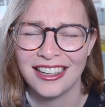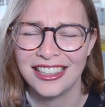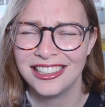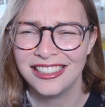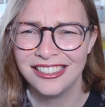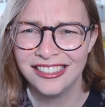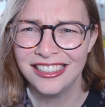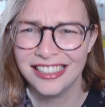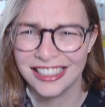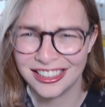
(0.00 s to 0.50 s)

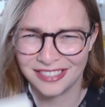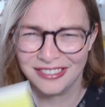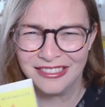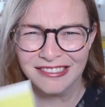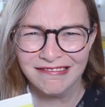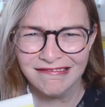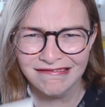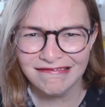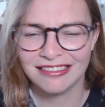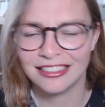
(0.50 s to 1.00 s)

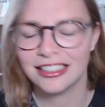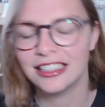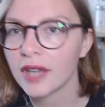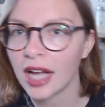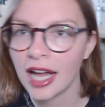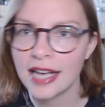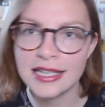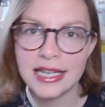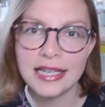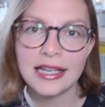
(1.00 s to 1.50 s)
I
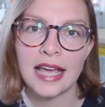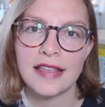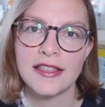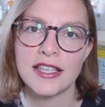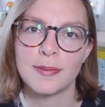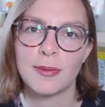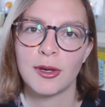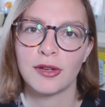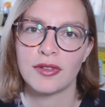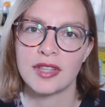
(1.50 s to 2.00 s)
didn't like
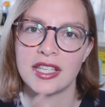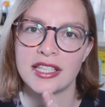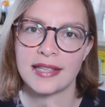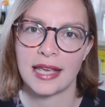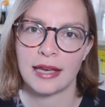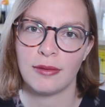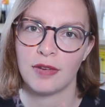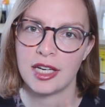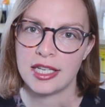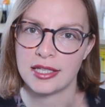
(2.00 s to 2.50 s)
this book for the
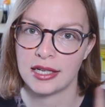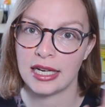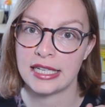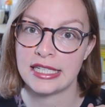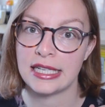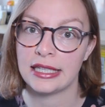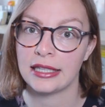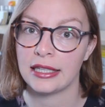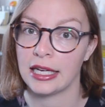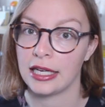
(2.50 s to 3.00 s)
same reason I
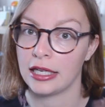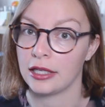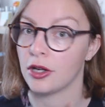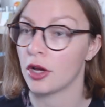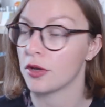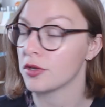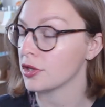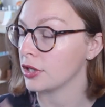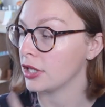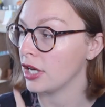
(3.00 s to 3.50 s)
didn't like
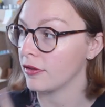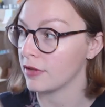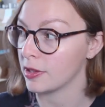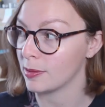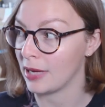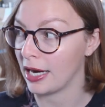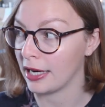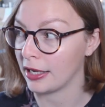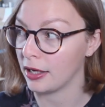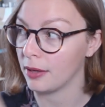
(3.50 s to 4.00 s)
Notes on Nervous
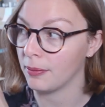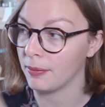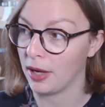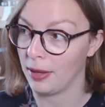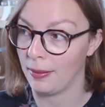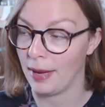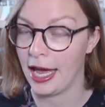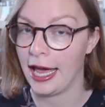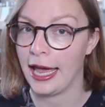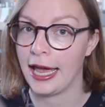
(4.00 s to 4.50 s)
Planet by
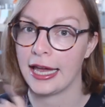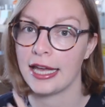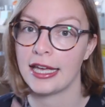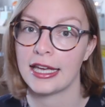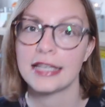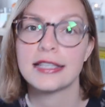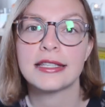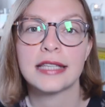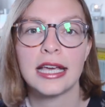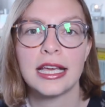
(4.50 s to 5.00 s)
Matt Haig,
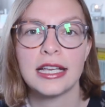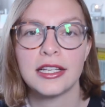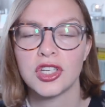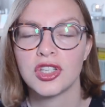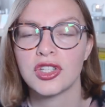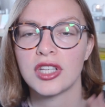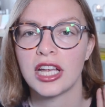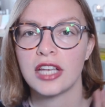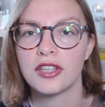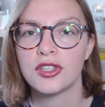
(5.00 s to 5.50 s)
is that it
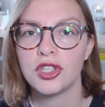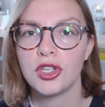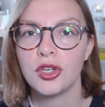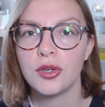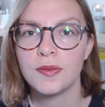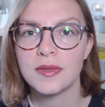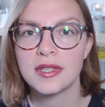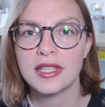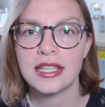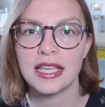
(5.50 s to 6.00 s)
just
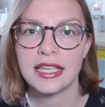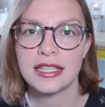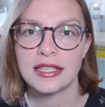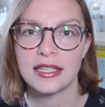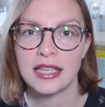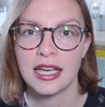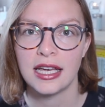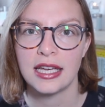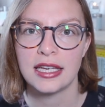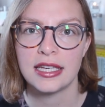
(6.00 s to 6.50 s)
assumes this
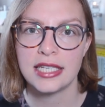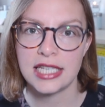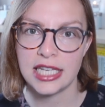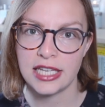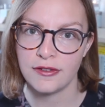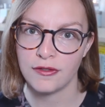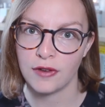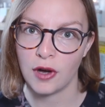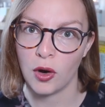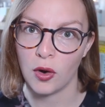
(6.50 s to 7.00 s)

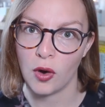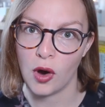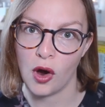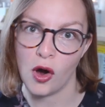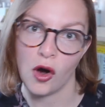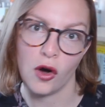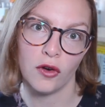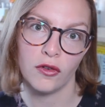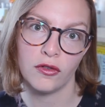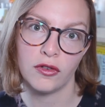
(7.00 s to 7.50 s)
default
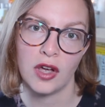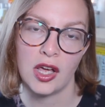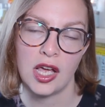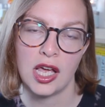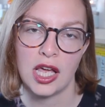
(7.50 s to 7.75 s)
of